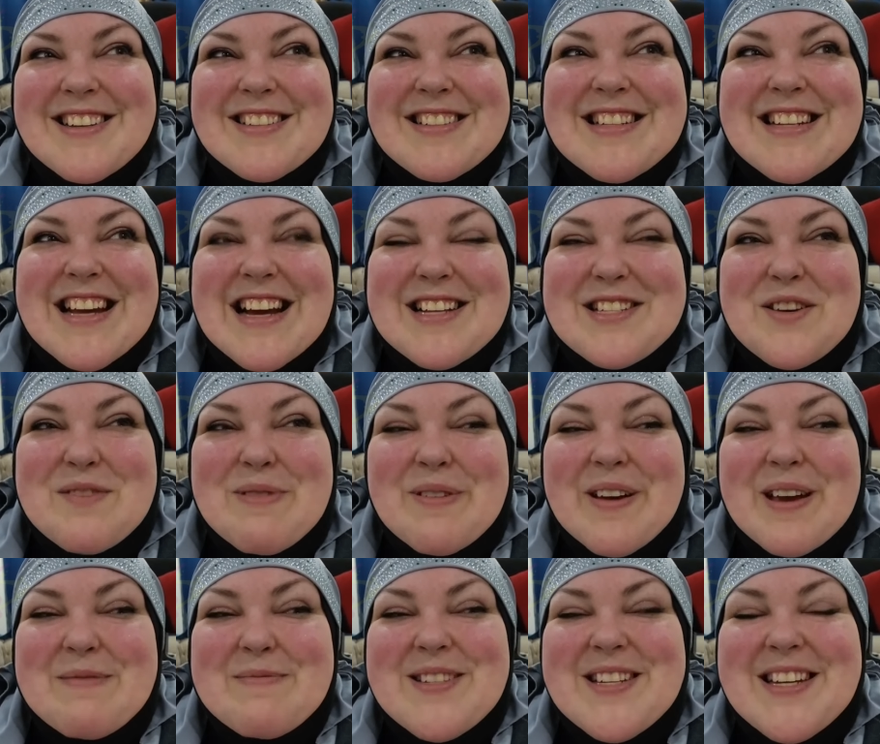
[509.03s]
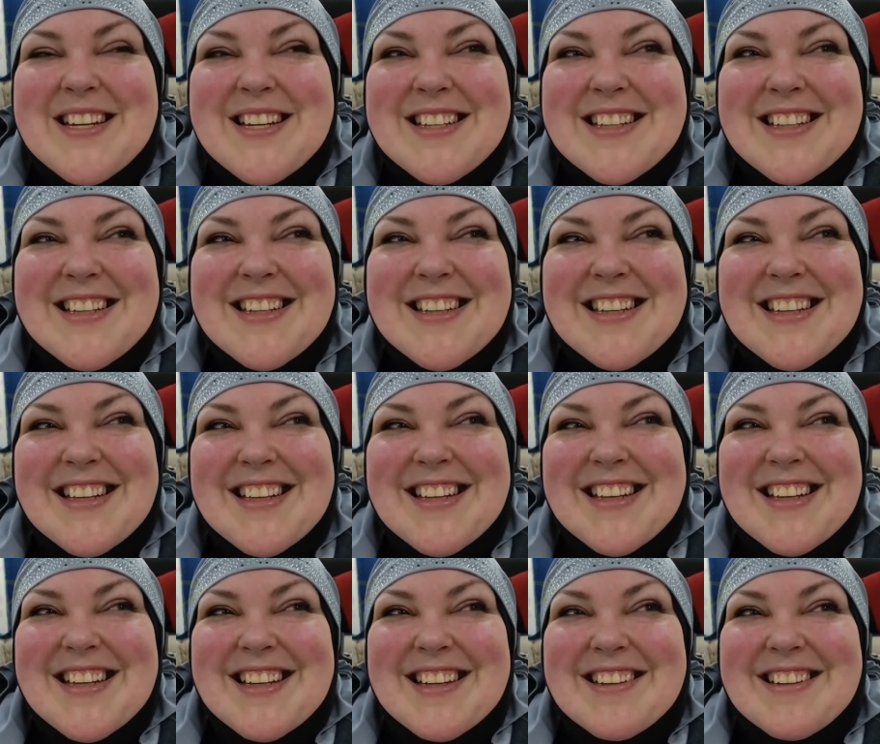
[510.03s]
Did I, he ask you about kimchi? He told me about it.
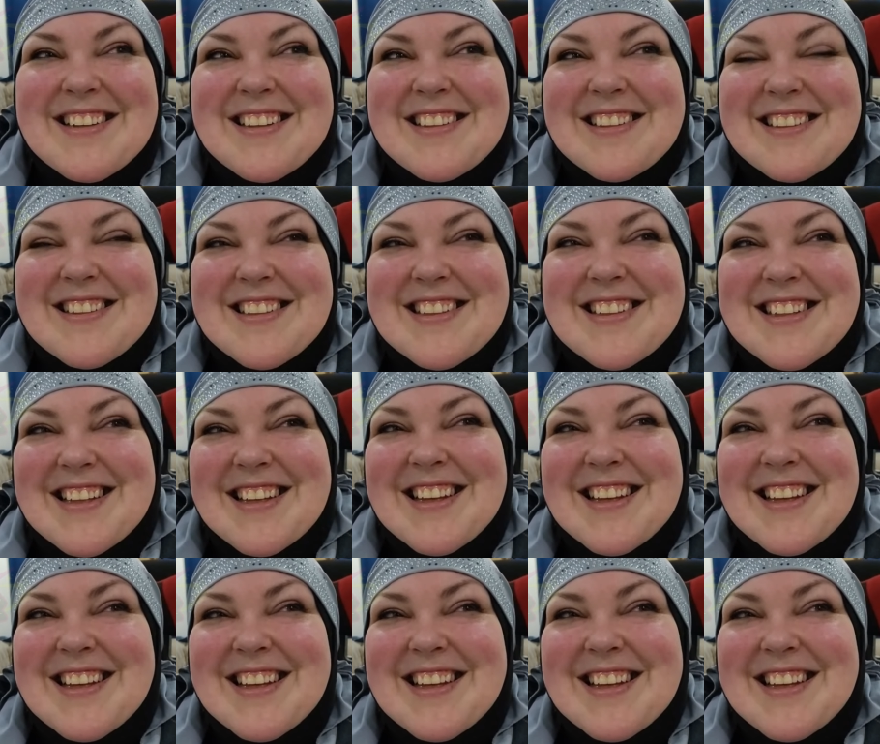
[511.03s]
Ah. Oh.